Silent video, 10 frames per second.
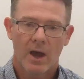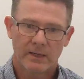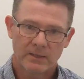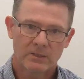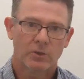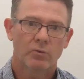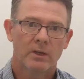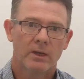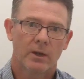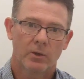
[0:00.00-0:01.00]
I
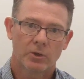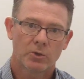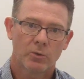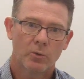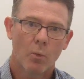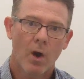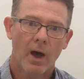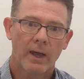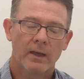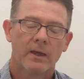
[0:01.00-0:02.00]
disagree. I'm going to show you
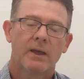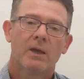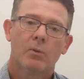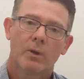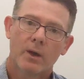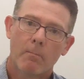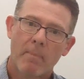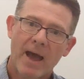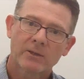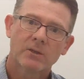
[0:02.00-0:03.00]
why. We come
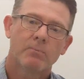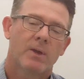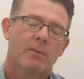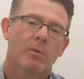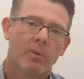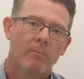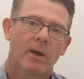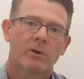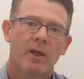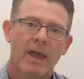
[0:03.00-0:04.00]
back to the paper by
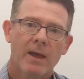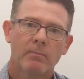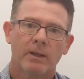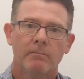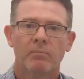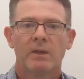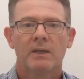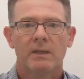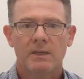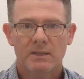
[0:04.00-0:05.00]
Michael Hamblin.
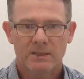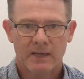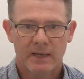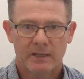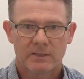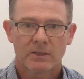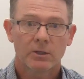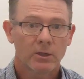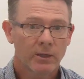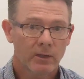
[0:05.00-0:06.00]
He states
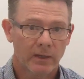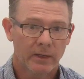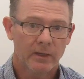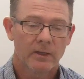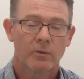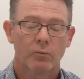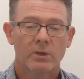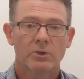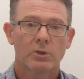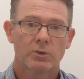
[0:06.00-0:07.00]
clearly, the
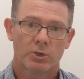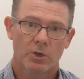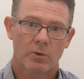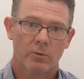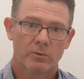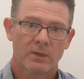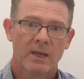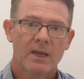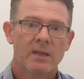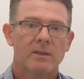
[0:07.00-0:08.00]
research shows
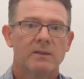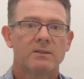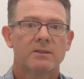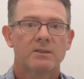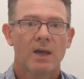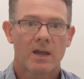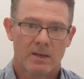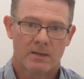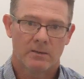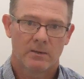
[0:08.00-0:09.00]
that
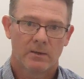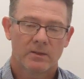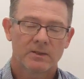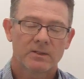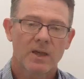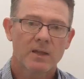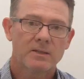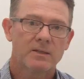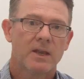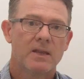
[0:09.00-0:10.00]
the
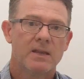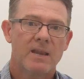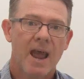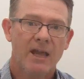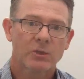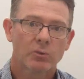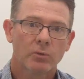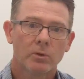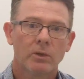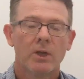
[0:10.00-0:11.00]
sun's
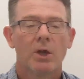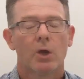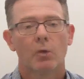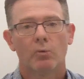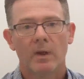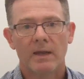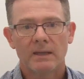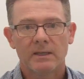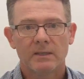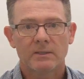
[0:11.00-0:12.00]
natural
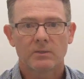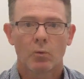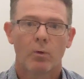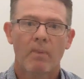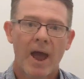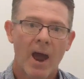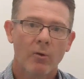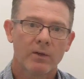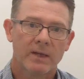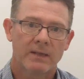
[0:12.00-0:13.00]
irradiance or
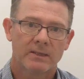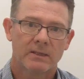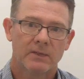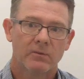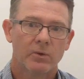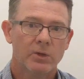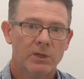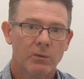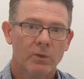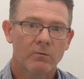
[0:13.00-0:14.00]
power density for
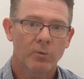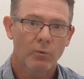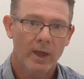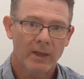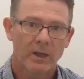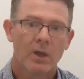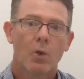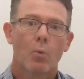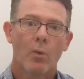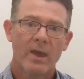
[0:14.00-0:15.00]
near-infrared
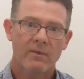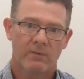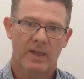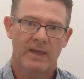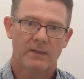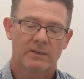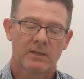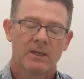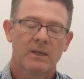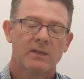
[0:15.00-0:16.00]
wavelengths
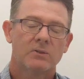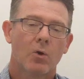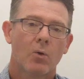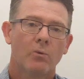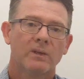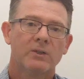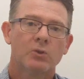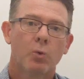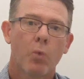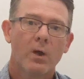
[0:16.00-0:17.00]
is only
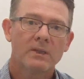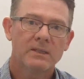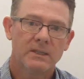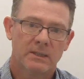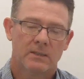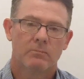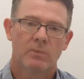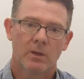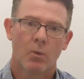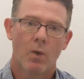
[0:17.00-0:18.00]
20
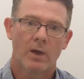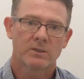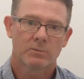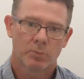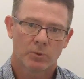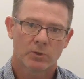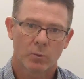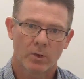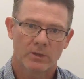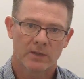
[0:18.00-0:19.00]
milliwatts per
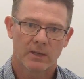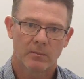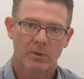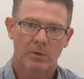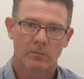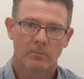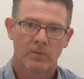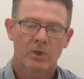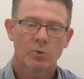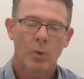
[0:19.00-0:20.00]
square centimeter.
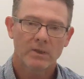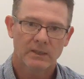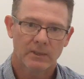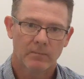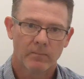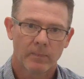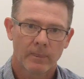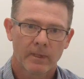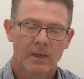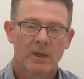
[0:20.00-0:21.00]
20.
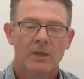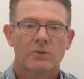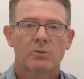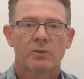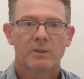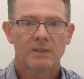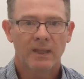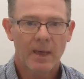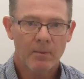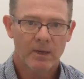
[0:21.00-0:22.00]
So the
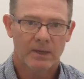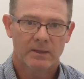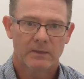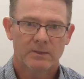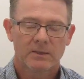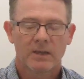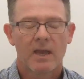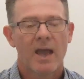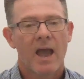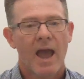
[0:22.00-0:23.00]
dilemma is,
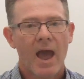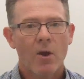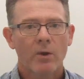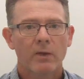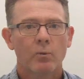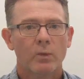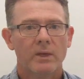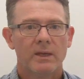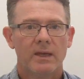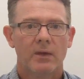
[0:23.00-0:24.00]
how can
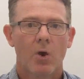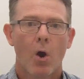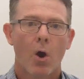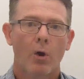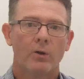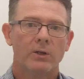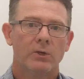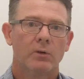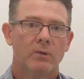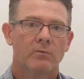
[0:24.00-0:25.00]
we get our
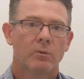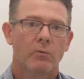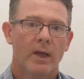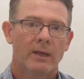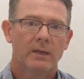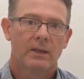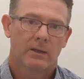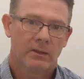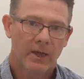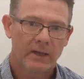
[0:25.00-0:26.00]
near-infrared
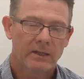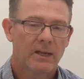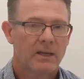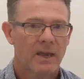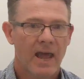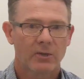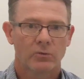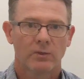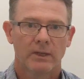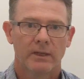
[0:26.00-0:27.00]
light
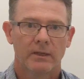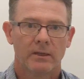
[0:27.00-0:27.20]
naturally?